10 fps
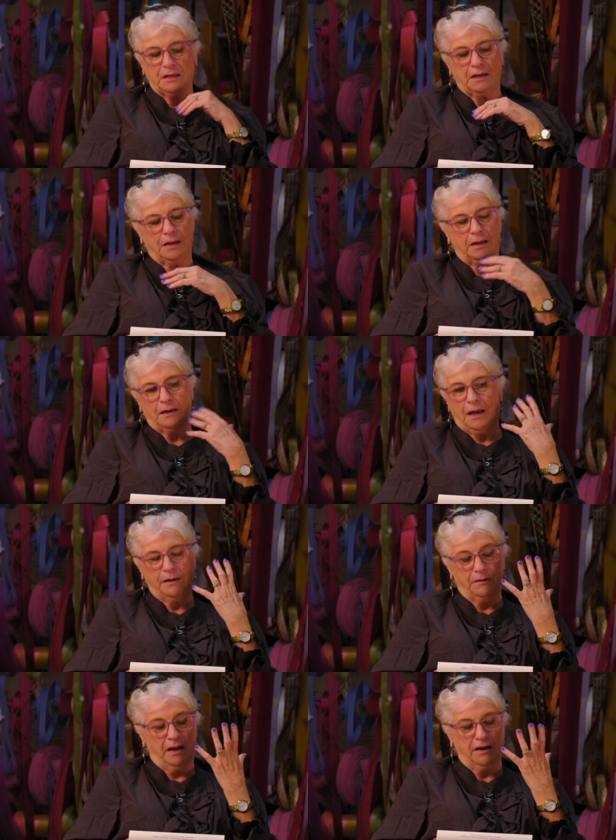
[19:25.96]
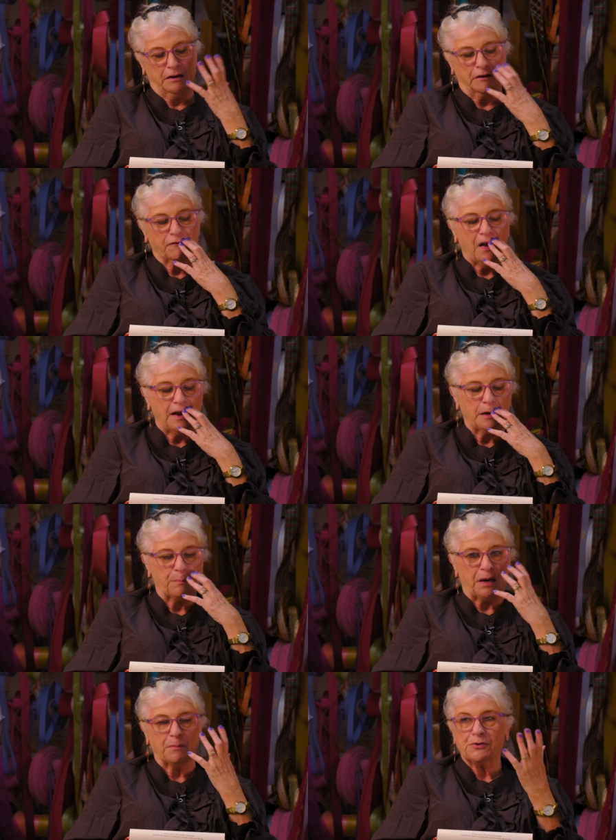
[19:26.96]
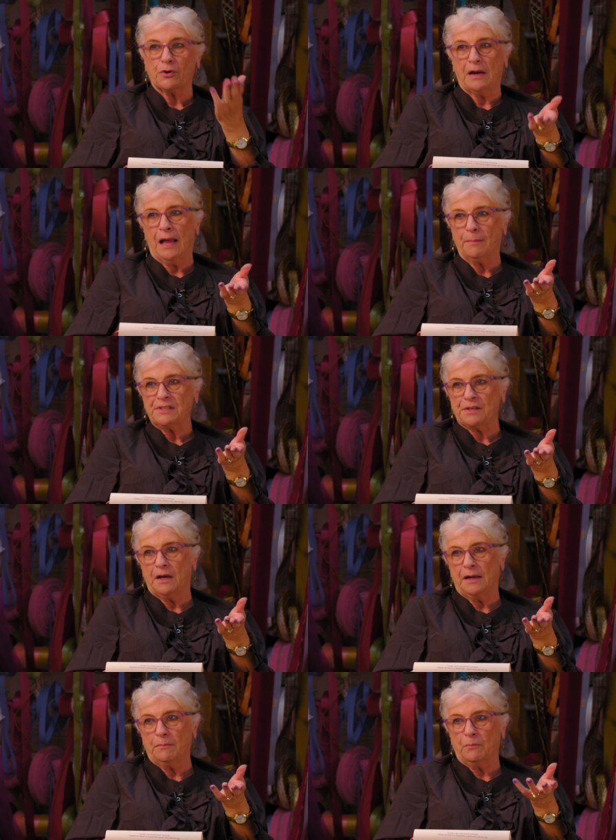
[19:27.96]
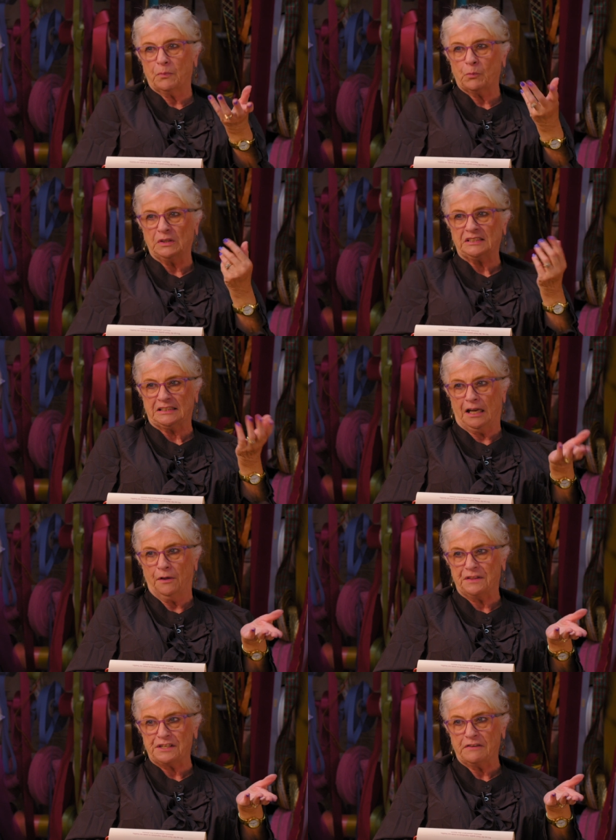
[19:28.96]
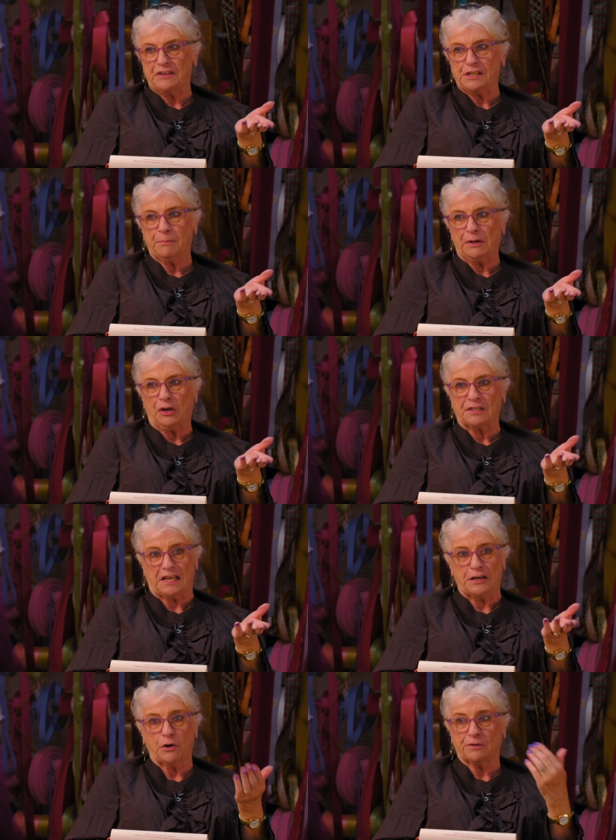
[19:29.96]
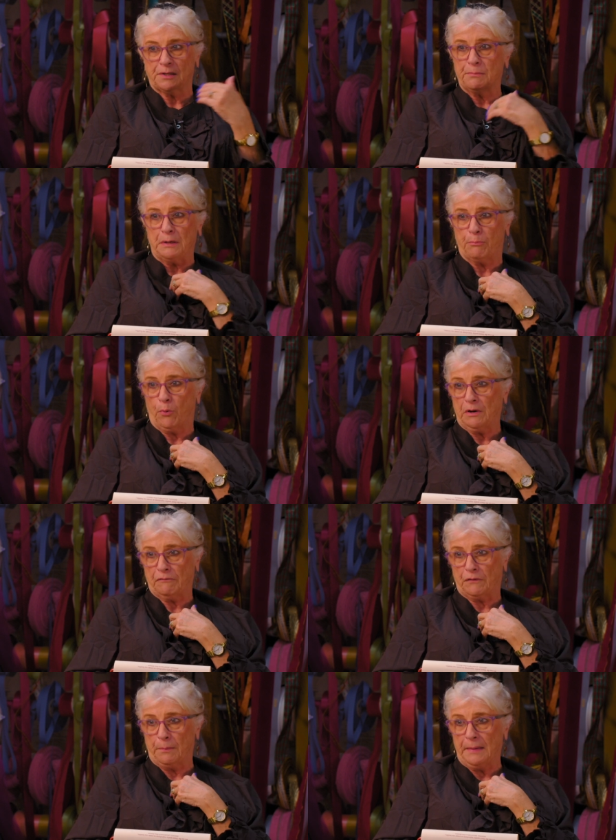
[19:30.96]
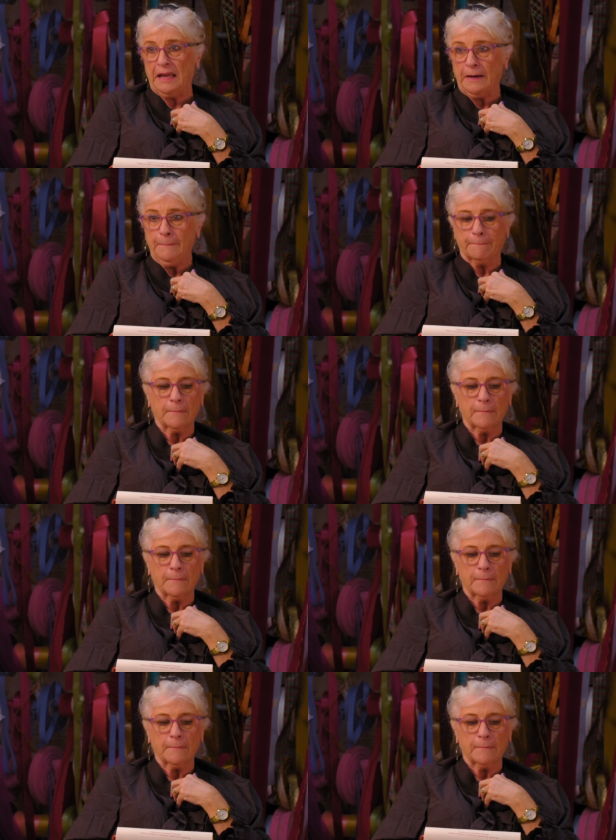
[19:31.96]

I, I don't know how you're going to find it, but I'm sure Amazon would sell the DVD because I know somebody bought it for me.